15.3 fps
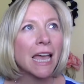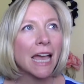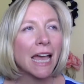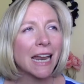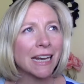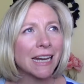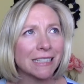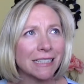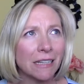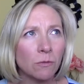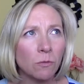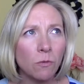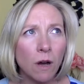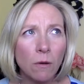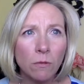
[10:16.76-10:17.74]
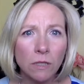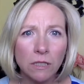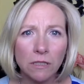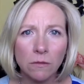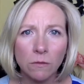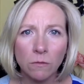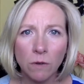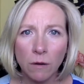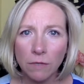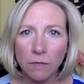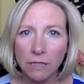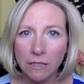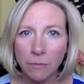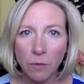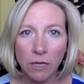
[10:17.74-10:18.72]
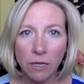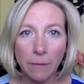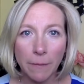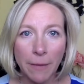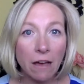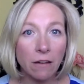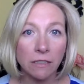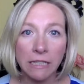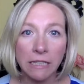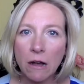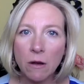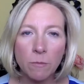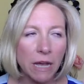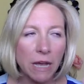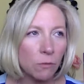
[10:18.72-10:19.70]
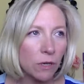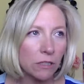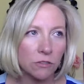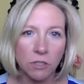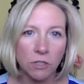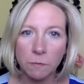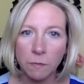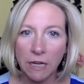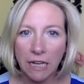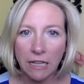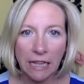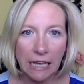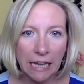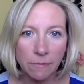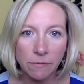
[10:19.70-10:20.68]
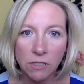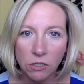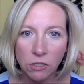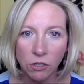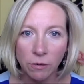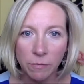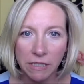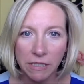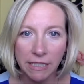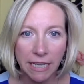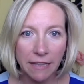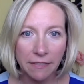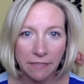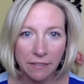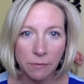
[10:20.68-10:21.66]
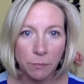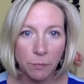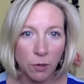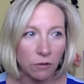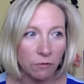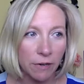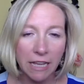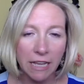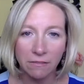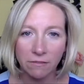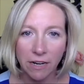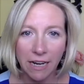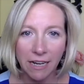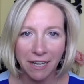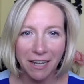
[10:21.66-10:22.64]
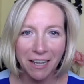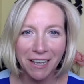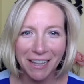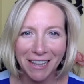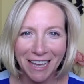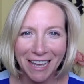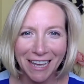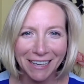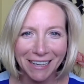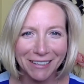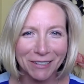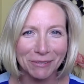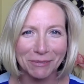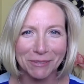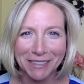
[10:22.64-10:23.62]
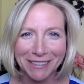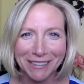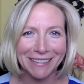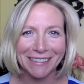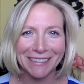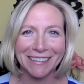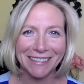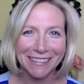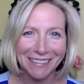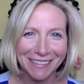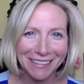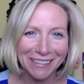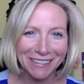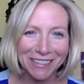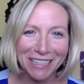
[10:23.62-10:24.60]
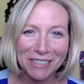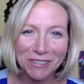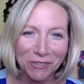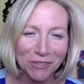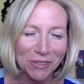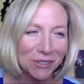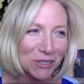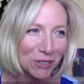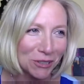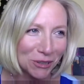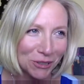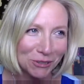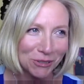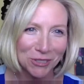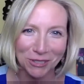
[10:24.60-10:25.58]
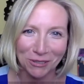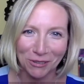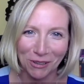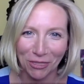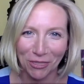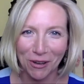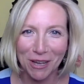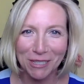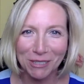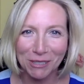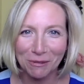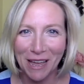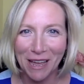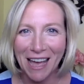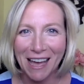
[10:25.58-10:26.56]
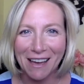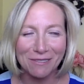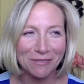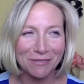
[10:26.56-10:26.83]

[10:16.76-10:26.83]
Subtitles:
And I said, what was the book about? Now my wheels are spinning. Like I'm determined to get this book written, right? Like, these are the delusional thoughts you have